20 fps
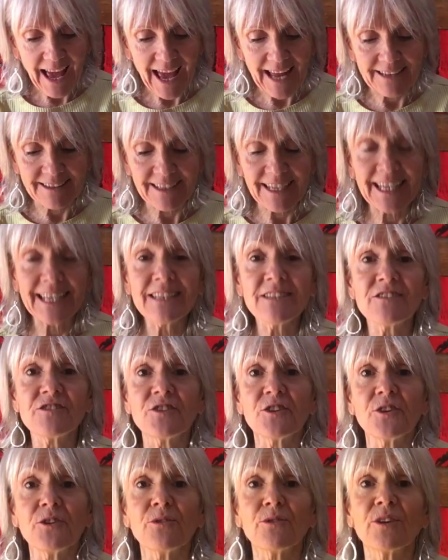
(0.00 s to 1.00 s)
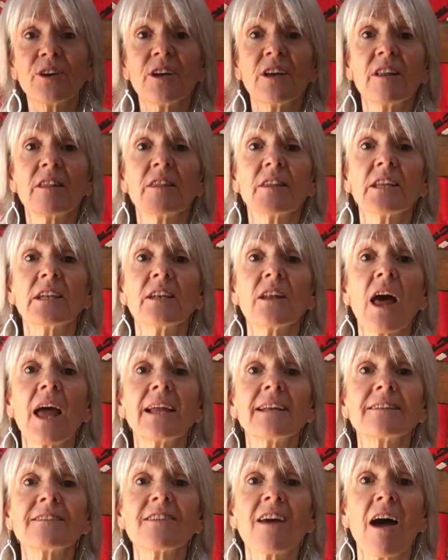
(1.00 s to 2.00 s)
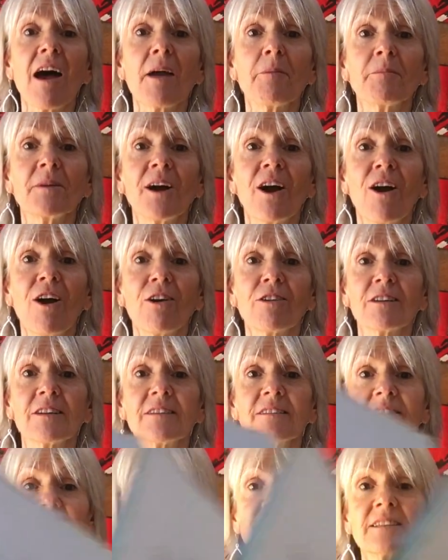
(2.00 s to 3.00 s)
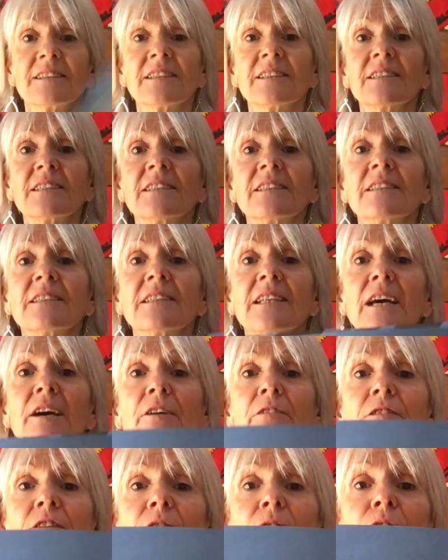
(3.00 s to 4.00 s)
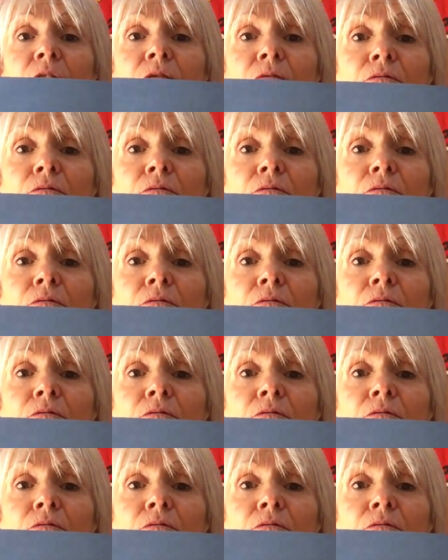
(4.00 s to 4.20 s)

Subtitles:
and into the nighttime garden. Now, if you look